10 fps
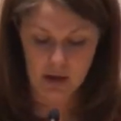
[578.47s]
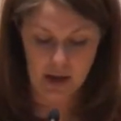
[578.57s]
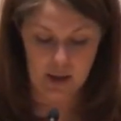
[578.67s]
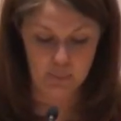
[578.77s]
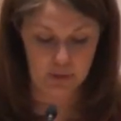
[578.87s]

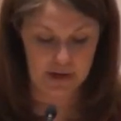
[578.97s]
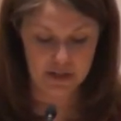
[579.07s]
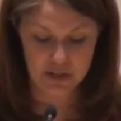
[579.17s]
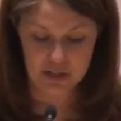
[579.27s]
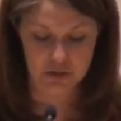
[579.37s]
I pray
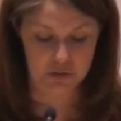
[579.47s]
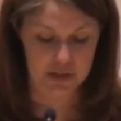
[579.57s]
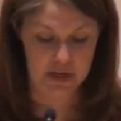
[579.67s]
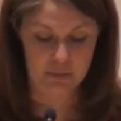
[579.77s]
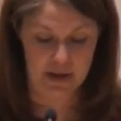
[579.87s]
she is
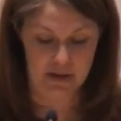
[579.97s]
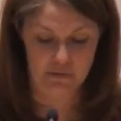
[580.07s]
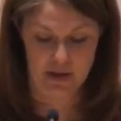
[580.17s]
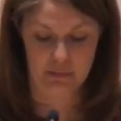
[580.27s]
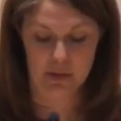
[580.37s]
greeted by a
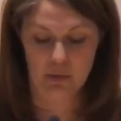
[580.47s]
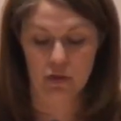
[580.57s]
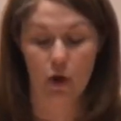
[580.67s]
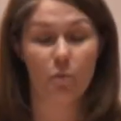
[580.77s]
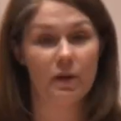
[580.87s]
family with
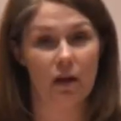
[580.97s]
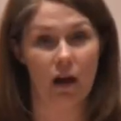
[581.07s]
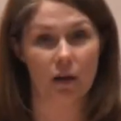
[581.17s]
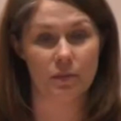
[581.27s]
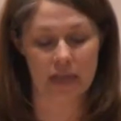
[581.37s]
open
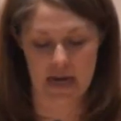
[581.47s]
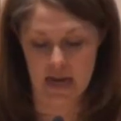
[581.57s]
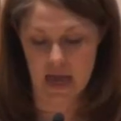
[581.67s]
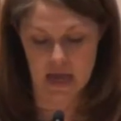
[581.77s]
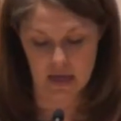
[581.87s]
arms and
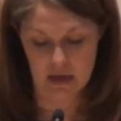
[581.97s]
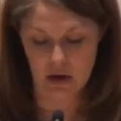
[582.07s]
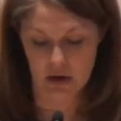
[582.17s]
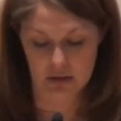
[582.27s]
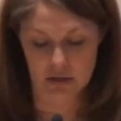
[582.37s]
aching
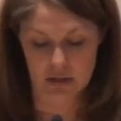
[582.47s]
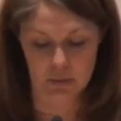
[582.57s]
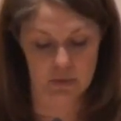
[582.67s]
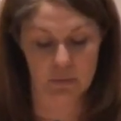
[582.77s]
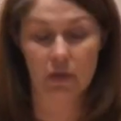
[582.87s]
hearts to
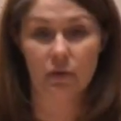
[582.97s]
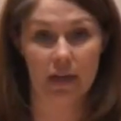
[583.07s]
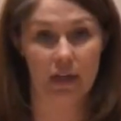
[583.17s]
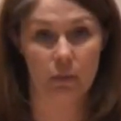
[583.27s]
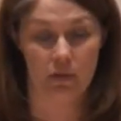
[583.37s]
be
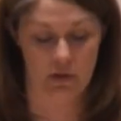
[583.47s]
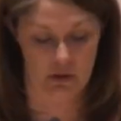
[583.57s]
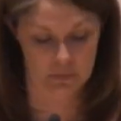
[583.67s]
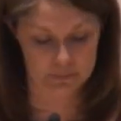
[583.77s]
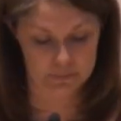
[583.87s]
reunited with
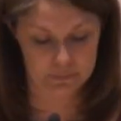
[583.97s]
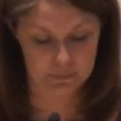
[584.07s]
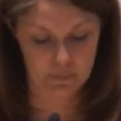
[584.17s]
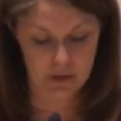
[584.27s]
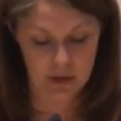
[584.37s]
her.
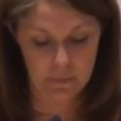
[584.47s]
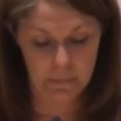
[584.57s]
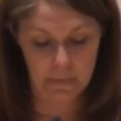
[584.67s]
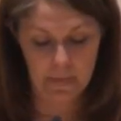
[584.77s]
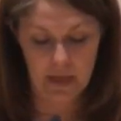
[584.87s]

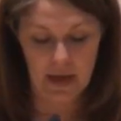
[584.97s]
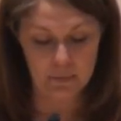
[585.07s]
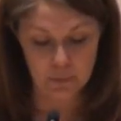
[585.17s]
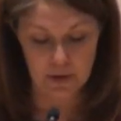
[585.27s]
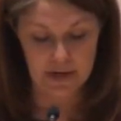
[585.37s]
I
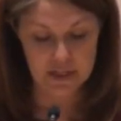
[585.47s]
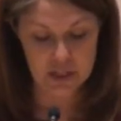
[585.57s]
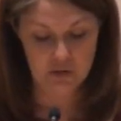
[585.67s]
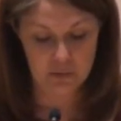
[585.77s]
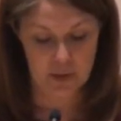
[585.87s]
pray
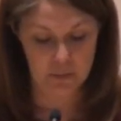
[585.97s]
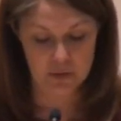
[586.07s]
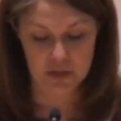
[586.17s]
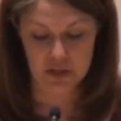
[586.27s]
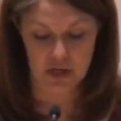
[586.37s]
she
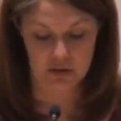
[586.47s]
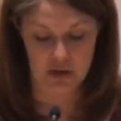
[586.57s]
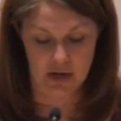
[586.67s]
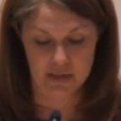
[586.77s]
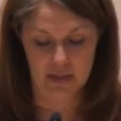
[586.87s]
remembers the
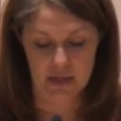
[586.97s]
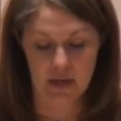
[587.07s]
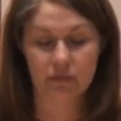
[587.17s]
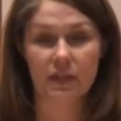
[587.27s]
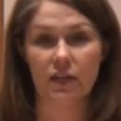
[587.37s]
generosity
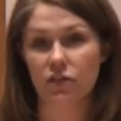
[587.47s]
of St.